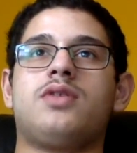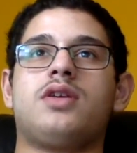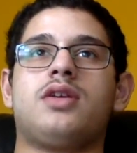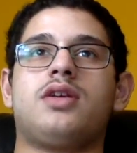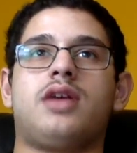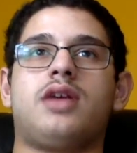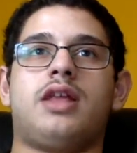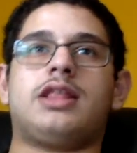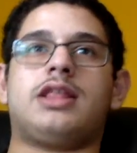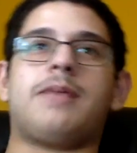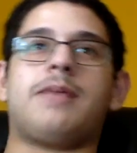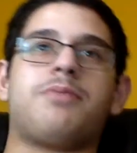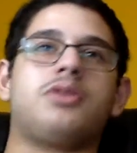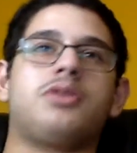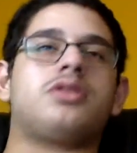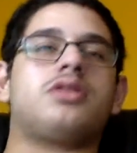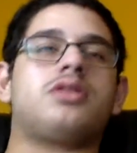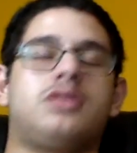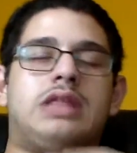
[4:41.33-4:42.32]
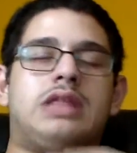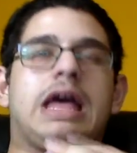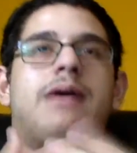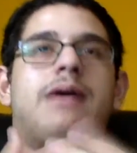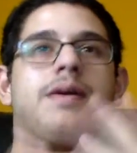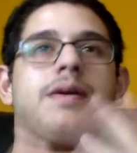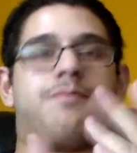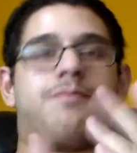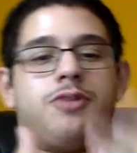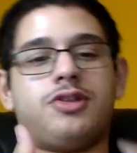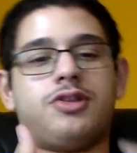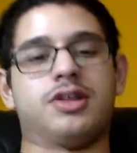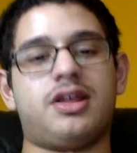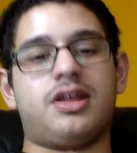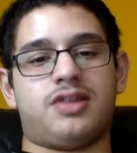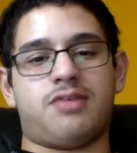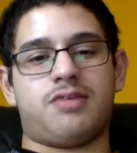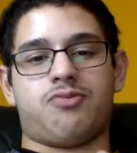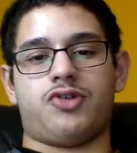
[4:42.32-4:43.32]
It puts
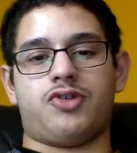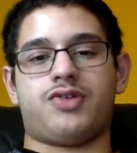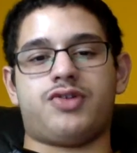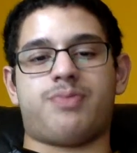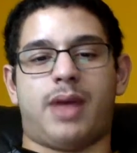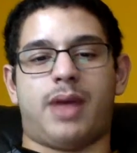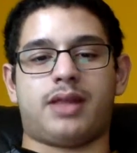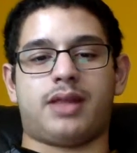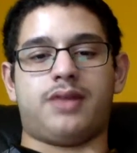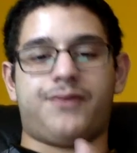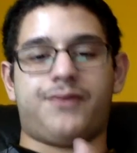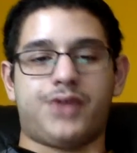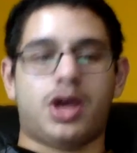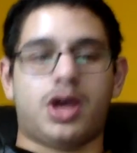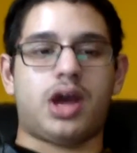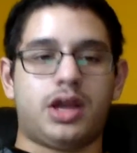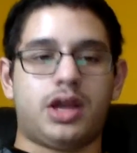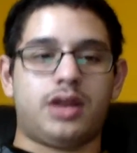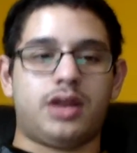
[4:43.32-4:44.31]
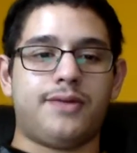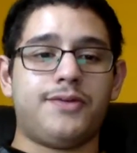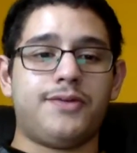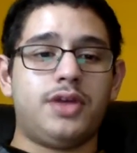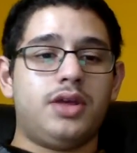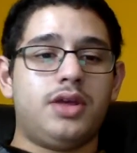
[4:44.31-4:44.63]
things in perspective, kind of.